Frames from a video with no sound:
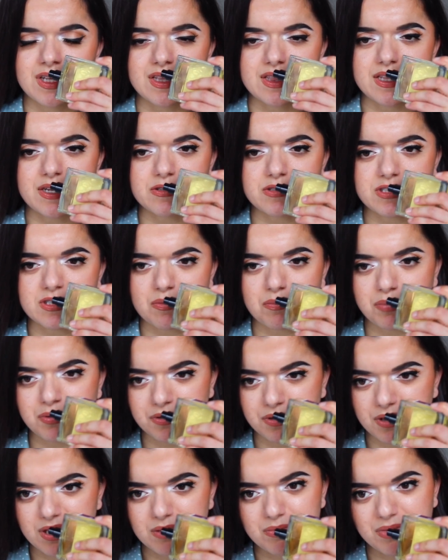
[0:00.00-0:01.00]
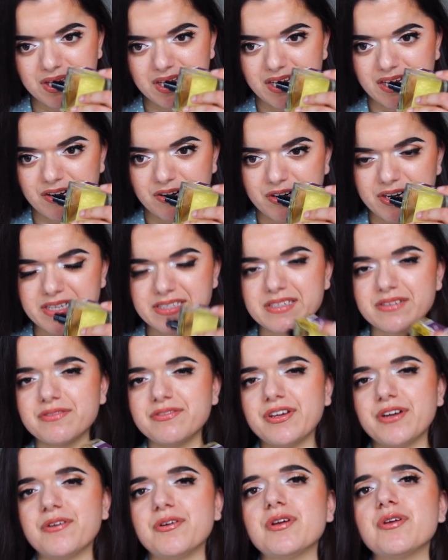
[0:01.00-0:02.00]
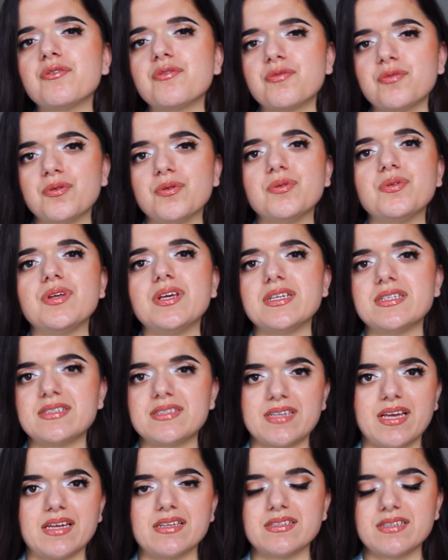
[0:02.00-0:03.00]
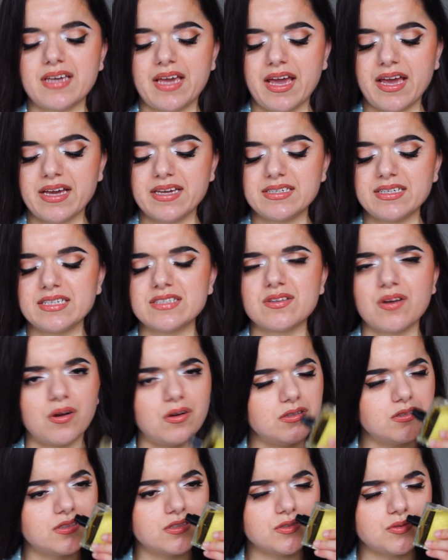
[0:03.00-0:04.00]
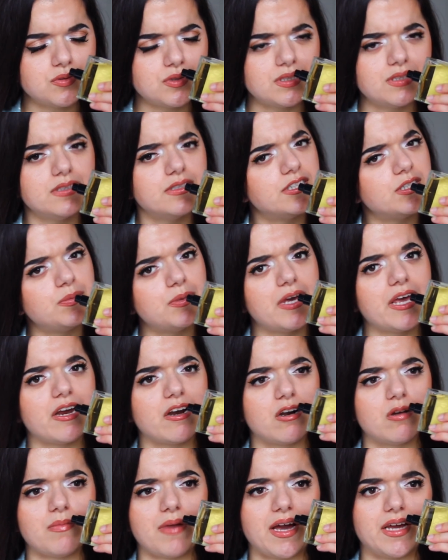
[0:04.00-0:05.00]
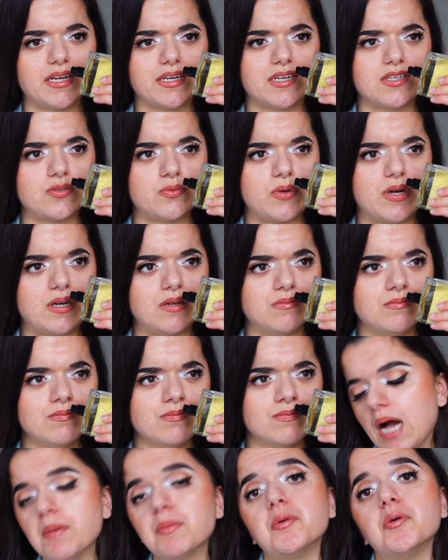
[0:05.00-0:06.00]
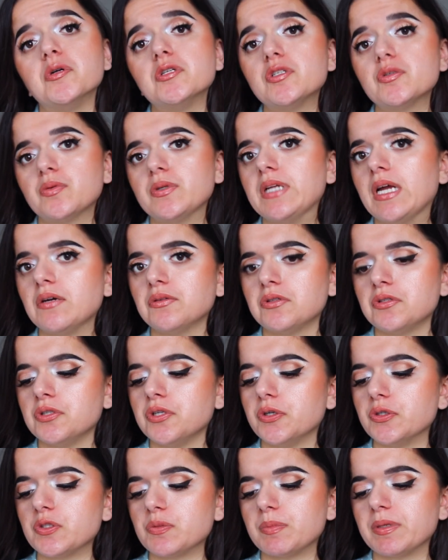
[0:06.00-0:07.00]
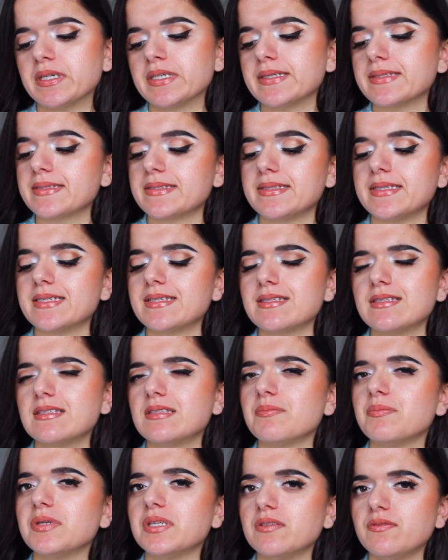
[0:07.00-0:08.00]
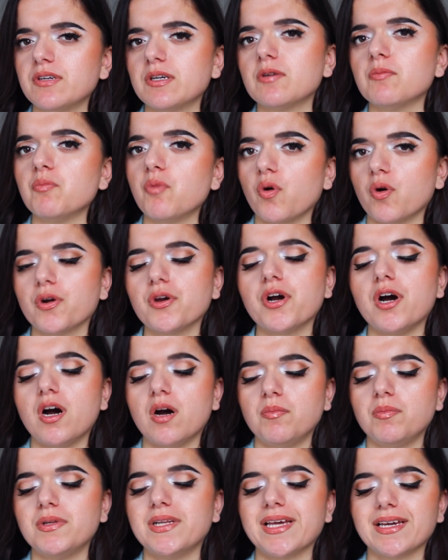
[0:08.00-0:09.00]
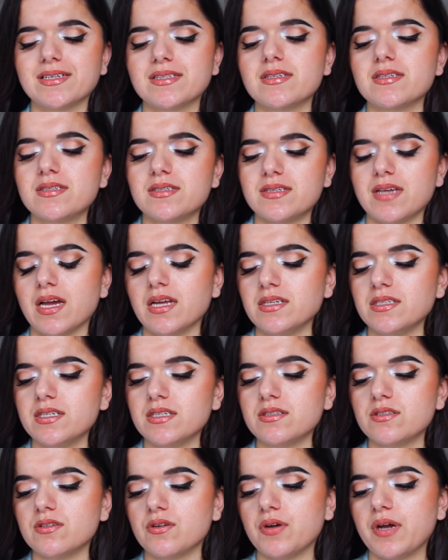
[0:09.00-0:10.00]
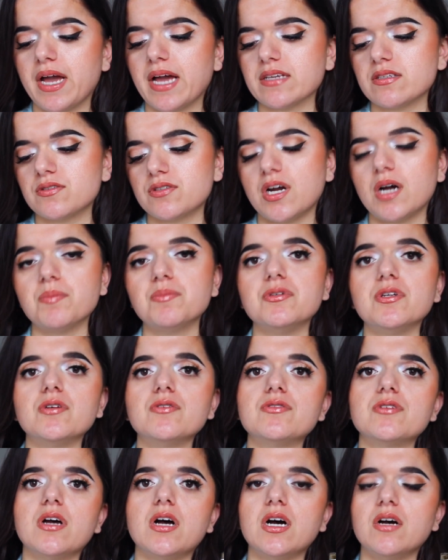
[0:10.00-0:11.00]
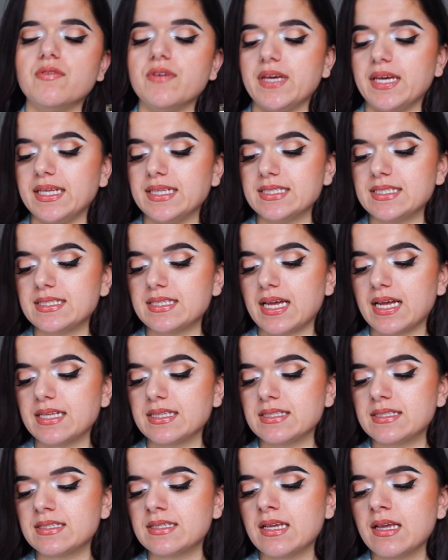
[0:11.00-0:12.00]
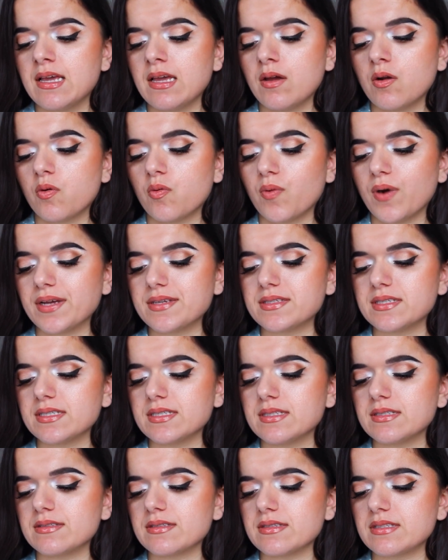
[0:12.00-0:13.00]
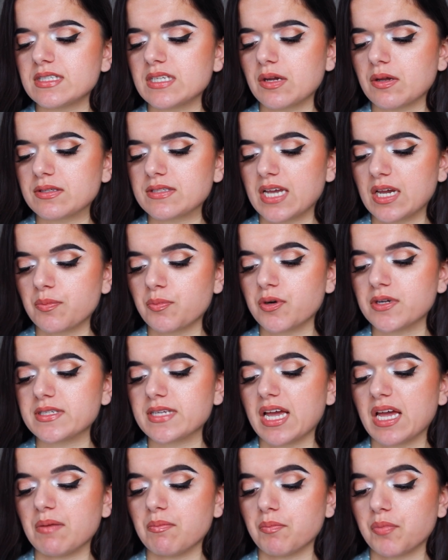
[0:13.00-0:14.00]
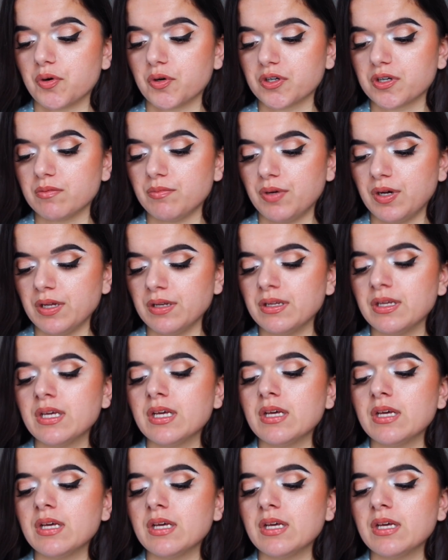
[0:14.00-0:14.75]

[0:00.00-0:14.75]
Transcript: There's some plum here. It's a very fruity scent, and it's also a little bit aromatic as well. I'm going to read out the notes because this is a bit of a more complex scent. So it has top notes of incense, resins, cypress, and bergamot,